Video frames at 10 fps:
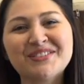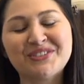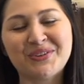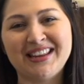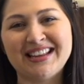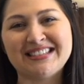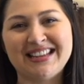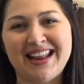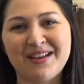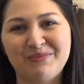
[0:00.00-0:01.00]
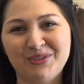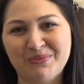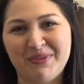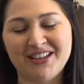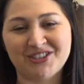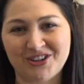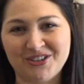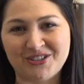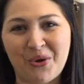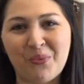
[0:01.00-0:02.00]
for joining us today at Multiply
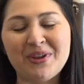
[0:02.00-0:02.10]
Church.